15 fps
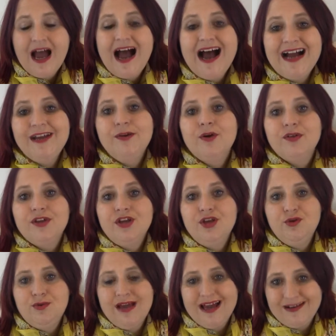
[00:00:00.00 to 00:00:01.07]
I know that
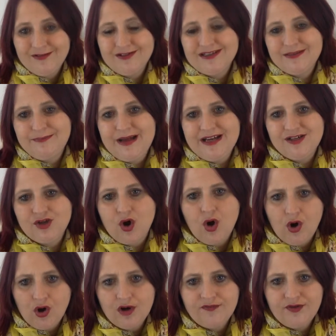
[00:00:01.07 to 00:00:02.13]
you cannot spend
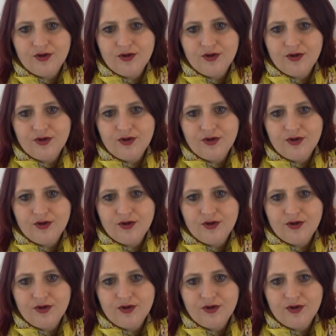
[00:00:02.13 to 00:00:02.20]
all of